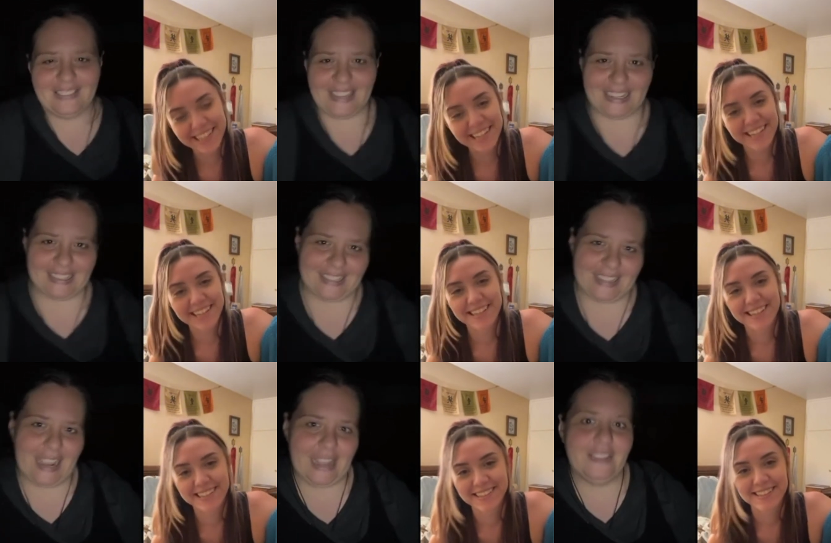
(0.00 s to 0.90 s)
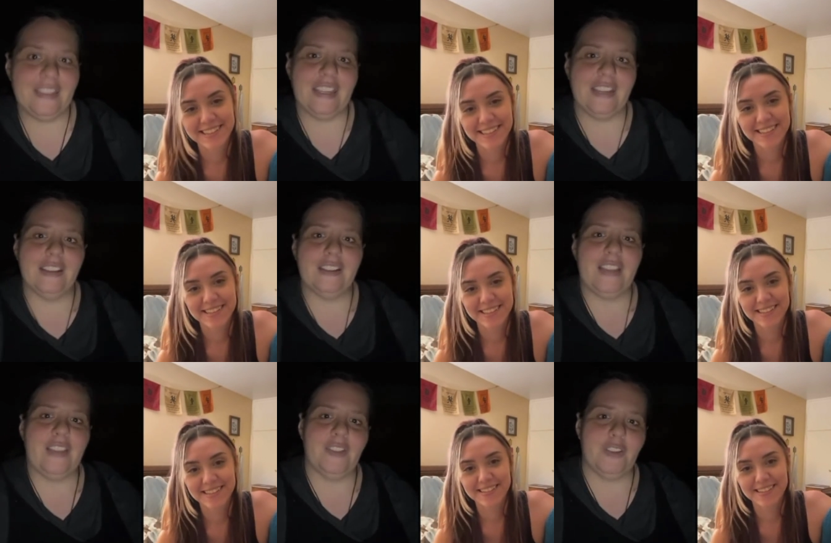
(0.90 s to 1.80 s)
Speaker 1: that that's and the
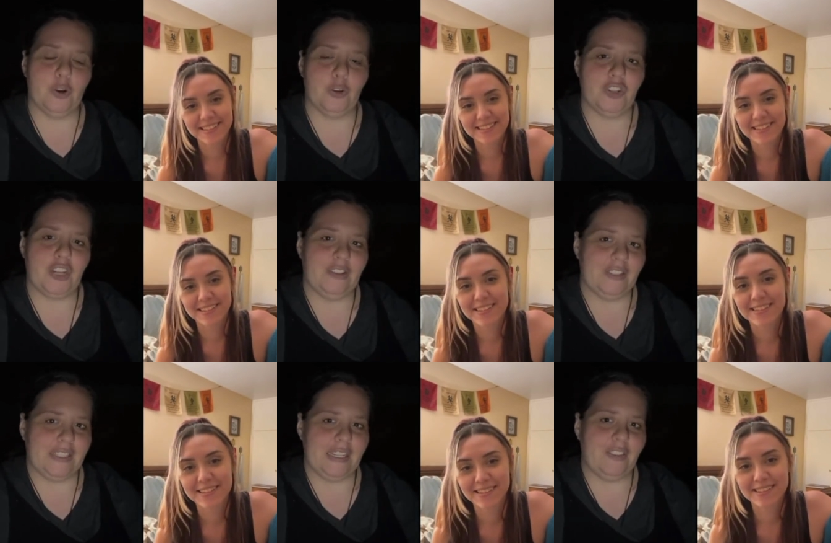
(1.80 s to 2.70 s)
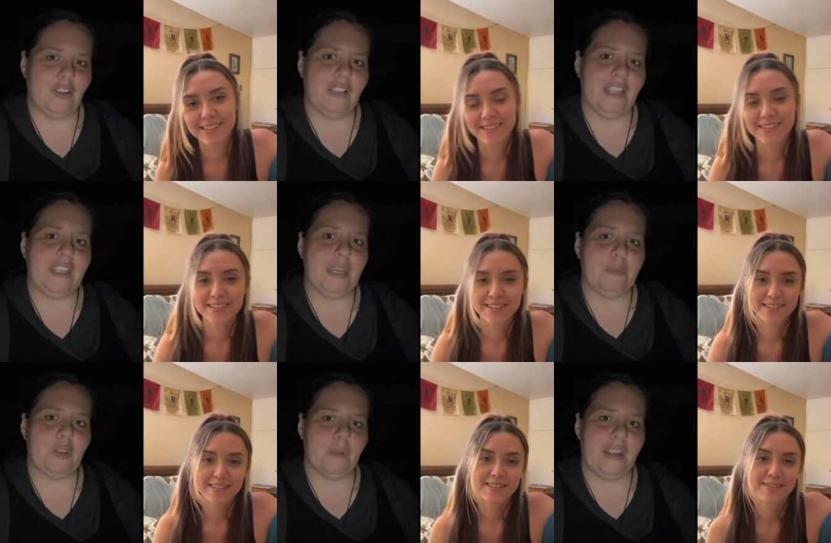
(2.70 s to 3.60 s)
and then the golden child is sitting there like, "Yep,
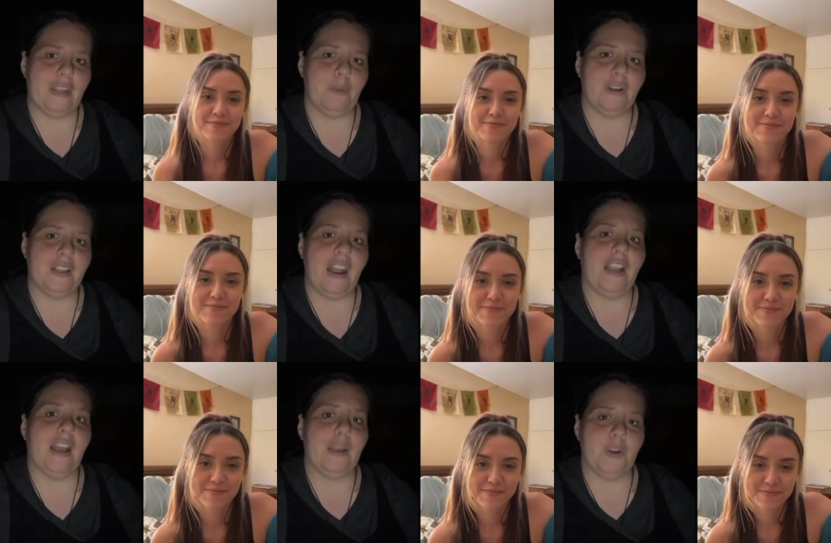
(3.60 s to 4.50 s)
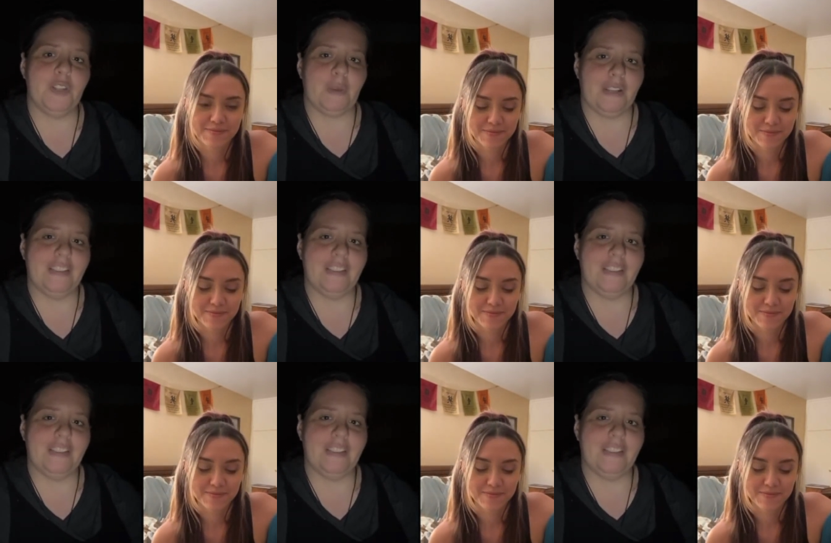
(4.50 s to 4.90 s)
you're right. It I I was